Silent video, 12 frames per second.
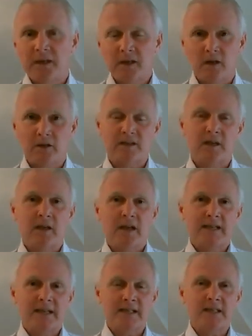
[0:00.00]
because
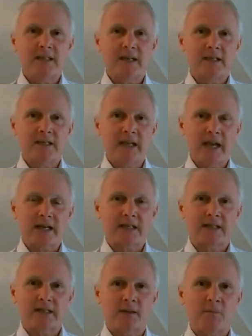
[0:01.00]
it isn't a
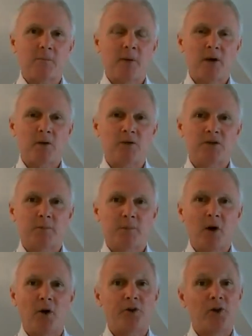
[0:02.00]
tax that's imposed
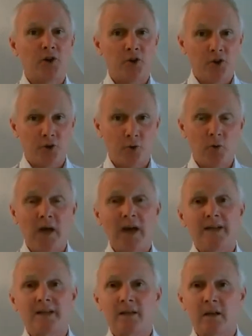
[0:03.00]
upon you.
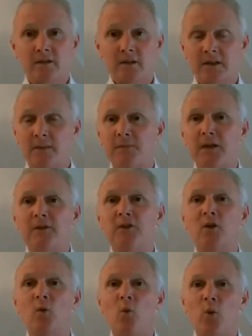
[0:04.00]
It's not something
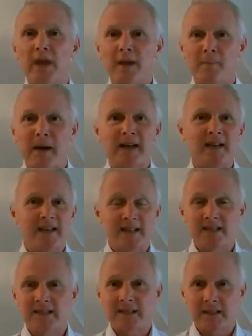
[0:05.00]
that Weir Bank
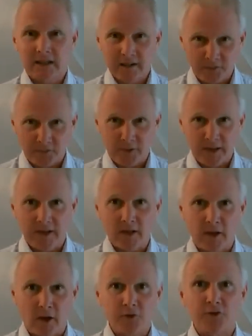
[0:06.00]
is delivering
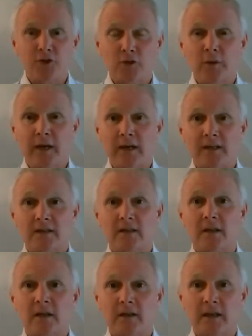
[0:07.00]
onto its
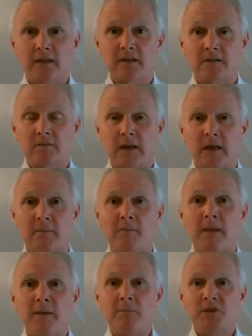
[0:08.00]

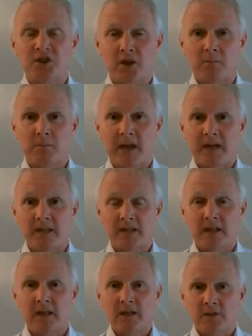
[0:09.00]
membership
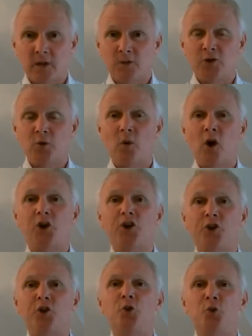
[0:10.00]
base, those who are
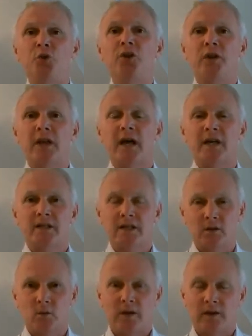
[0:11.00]

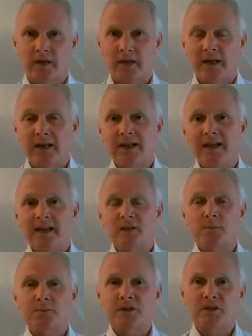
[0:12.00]
unionizing with it.
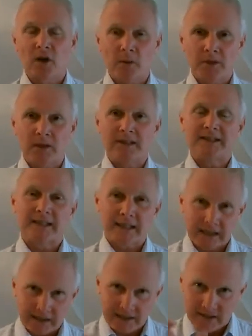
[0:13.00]
It's predominantly, to
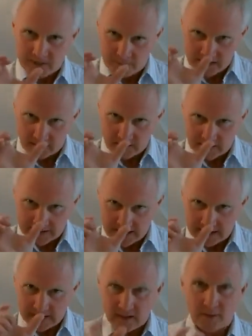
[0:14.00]
clear this
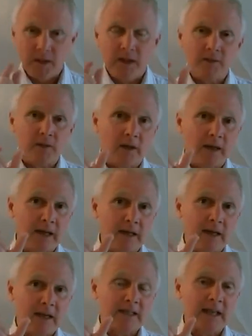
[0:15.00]
misunderstanding up, that
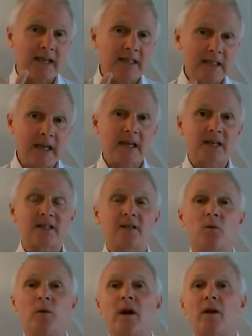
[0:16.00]
it is a tax
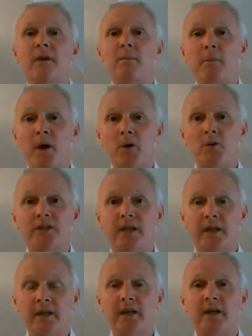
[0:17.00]
that we are
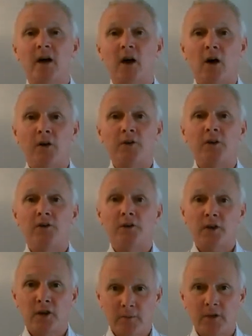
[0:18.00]
imposing on
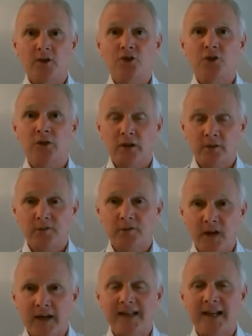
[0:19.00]
the commercial and
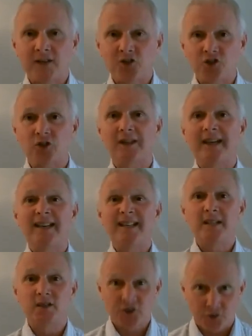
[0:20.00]
financial
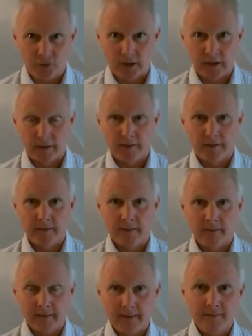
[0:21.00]
industry.
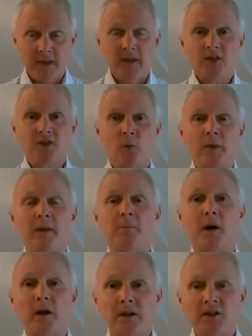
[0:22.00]
Yeah? So we
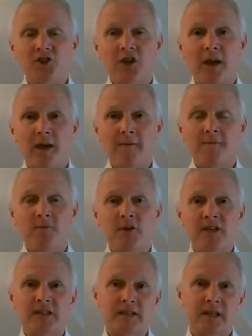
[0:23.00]
abolish every